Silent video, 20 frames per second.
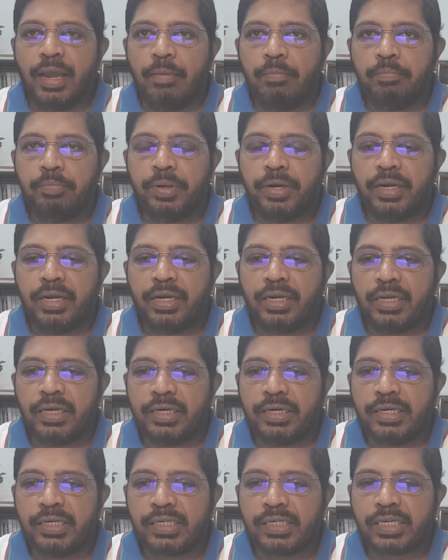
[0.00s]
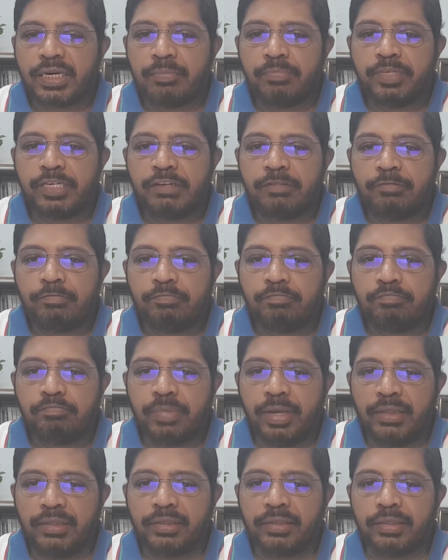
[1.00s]
empirical descriptive
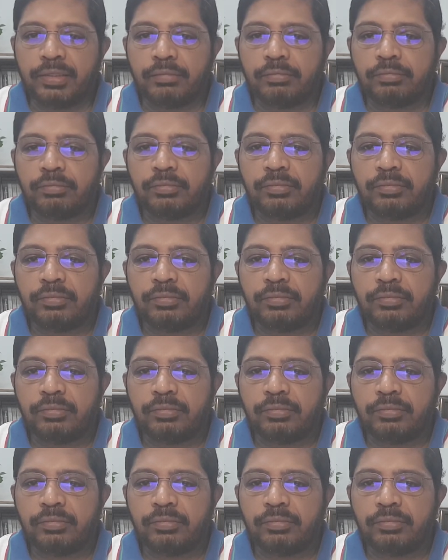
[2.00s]
method